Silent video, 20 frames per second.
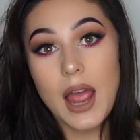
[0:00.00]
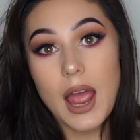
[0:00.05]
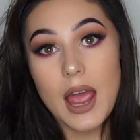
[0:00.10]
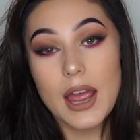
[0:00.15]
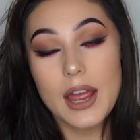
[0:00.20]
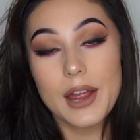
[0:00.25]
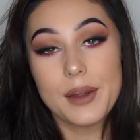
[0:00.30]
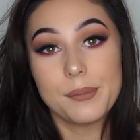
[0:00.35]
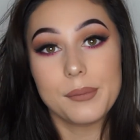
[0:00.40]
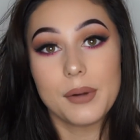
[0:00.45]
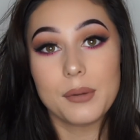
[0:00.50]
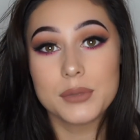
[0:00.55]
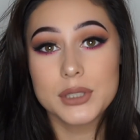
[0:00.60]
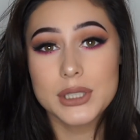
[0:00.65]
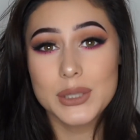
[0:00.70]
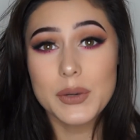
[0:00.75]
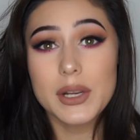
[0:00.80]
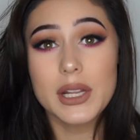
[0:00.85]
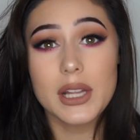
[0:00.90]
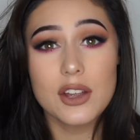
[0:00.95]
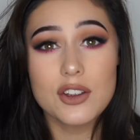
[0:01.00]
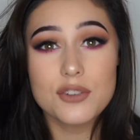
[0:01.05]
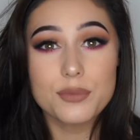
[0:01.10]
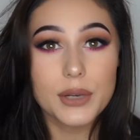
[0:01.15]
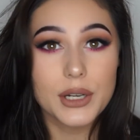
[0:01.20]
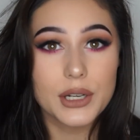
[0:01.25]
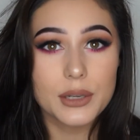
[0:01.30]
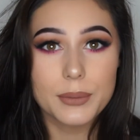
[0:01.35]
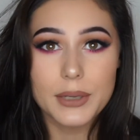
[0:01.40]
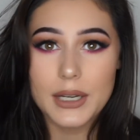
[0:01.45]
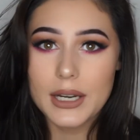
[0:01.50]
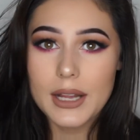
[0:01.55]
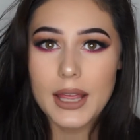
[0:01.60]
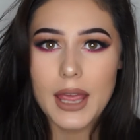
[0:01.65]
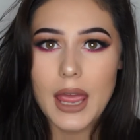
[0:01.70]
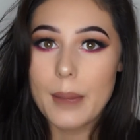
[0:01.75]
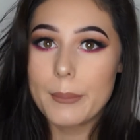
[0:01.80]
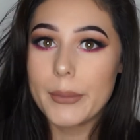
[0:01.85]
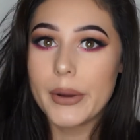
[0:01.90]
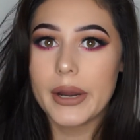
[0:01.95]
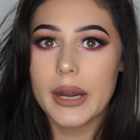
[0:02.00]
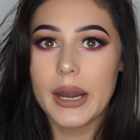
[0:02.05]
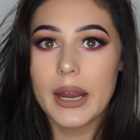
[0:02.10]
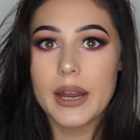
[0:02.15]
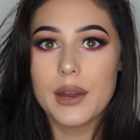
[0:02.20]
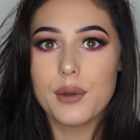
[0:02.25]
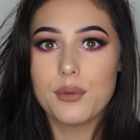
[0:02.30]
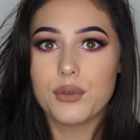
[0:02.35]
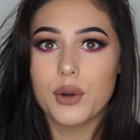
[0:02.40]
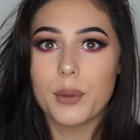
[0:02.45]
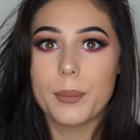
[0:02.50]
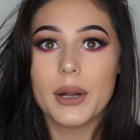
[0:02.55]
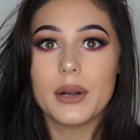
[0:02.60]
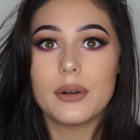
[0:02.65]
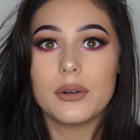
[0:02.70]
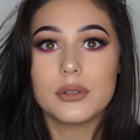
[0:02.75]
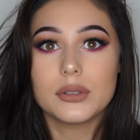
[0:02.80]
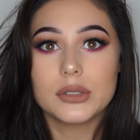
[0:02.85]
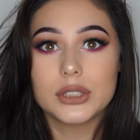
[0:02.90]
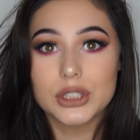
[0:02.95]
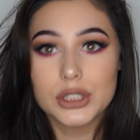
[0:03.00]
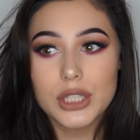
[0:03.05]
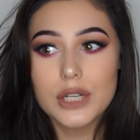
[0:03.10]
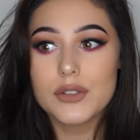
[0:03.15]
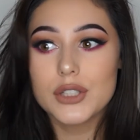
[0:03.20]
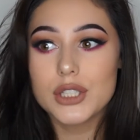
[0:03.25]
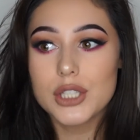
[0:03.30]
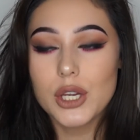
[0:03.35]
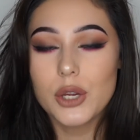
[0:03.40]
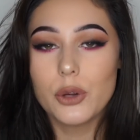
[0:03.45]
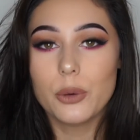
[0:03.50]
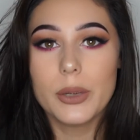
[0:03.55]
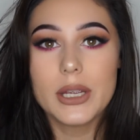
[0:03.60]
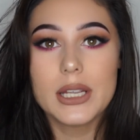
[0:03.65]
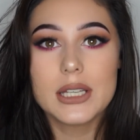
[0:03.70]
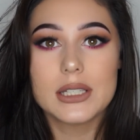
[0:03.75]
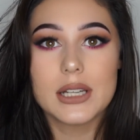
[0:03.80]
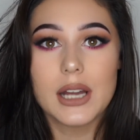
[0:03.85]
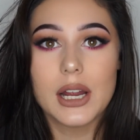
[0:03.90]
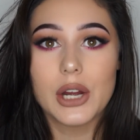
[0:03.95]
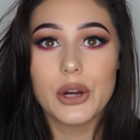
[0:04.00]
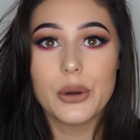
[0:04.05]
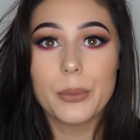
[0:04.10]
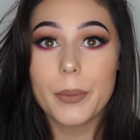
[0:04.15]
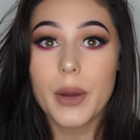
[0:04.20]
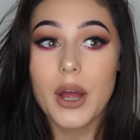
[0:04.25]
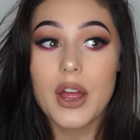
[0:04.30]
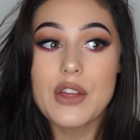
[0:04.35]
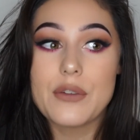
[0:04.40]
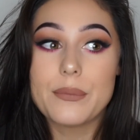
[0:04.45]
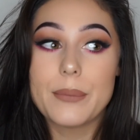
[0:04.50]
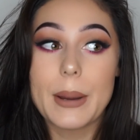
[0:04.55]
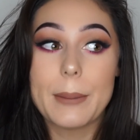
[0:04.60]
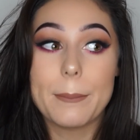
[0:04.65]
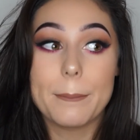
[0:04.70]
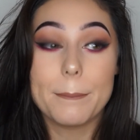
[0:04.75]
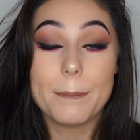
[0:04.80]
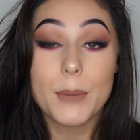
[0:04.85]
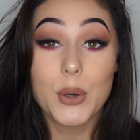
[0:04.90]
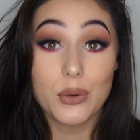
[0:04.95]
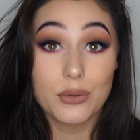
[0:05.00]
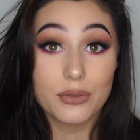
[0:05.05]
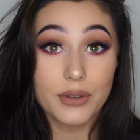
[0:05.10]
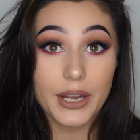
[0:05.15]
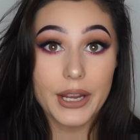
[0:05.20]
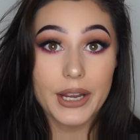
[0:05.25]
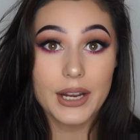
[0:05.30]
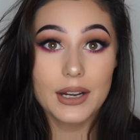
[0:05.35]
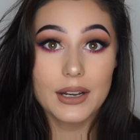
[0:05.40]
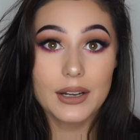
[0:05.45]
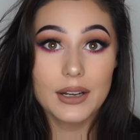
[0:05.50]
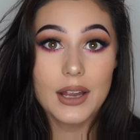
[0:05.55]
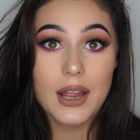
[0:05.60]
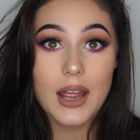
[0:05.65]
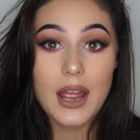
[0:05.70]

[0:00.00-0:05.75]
I'm sorry that I've been completely MIA for about just over 2 weeks now, but I've been moving.